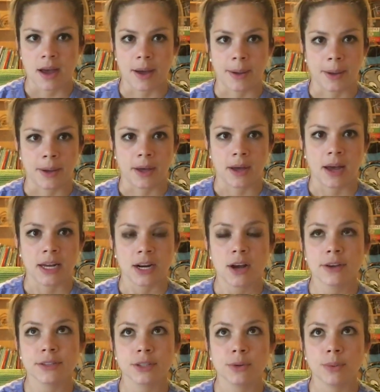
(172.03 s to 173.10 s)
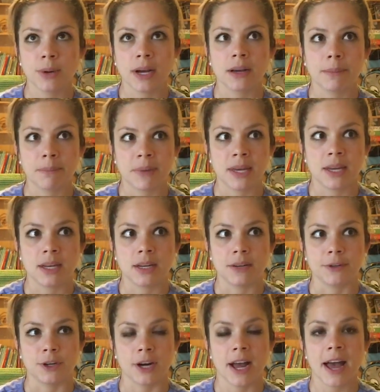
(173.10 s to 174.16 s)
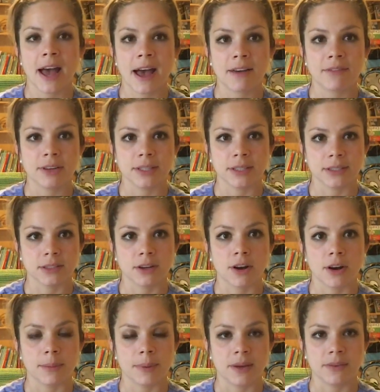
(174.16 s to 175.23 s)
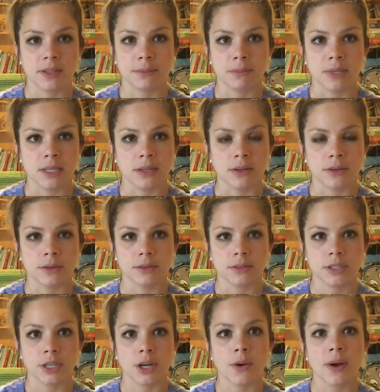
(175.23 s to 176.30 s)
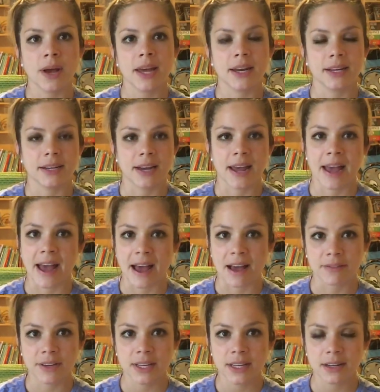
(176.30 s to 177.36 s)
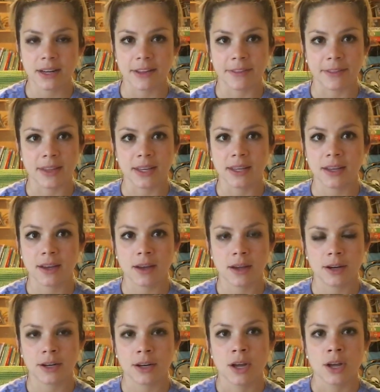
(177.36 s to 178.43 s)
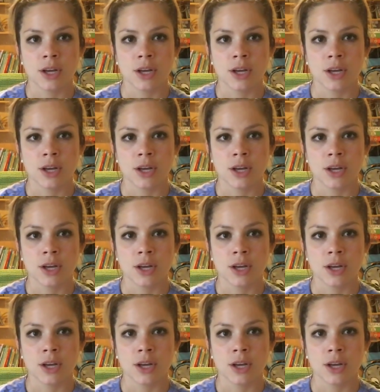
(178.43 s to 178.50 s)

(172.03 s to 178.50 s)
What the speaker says: I'd also recommend, if you're having this carb-heavy meal, to go ahead and have it and then,